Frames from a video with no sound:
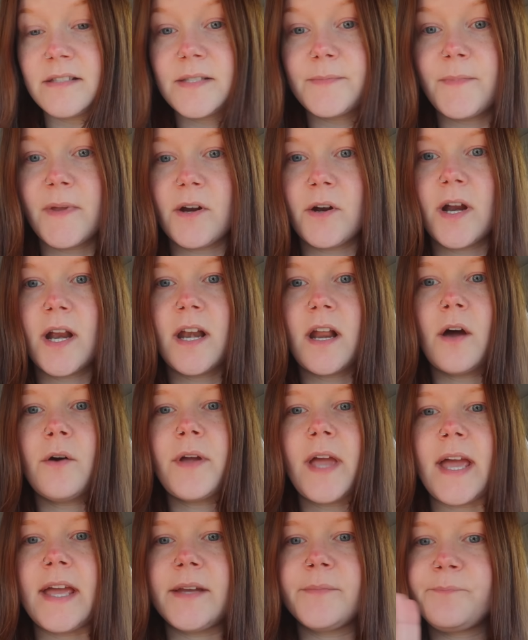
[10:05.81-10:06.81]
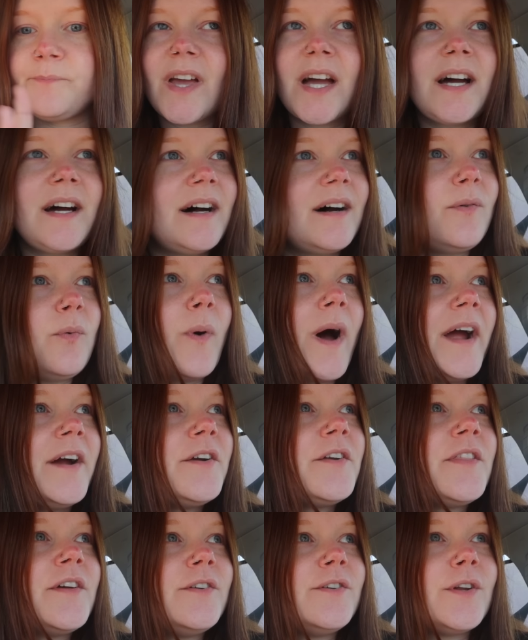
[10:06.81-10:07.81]
a Spirit. Okay, why
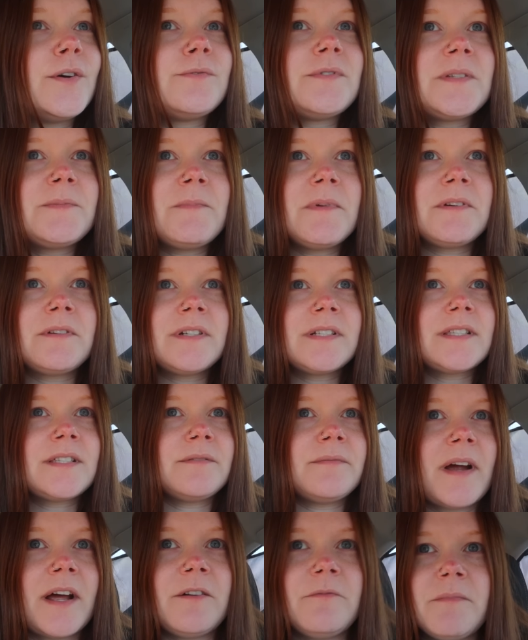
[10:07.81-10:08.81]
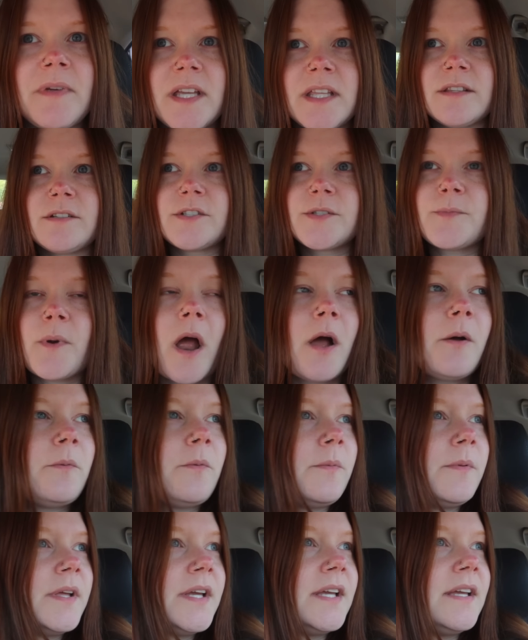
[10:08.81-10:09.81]
are there no Spirits around me? There's
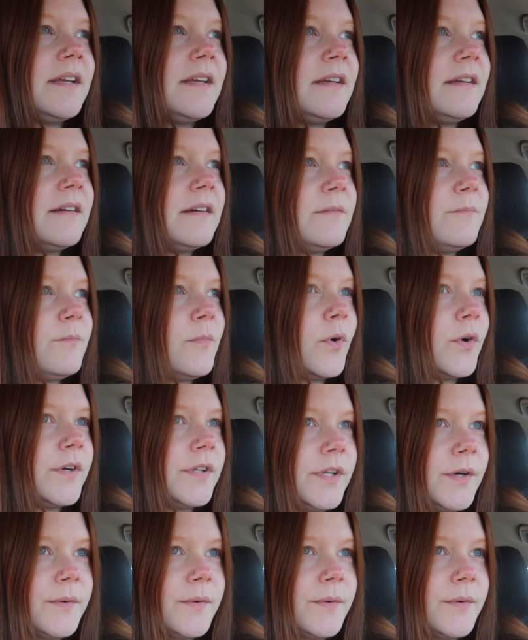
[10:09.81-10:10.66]
probably more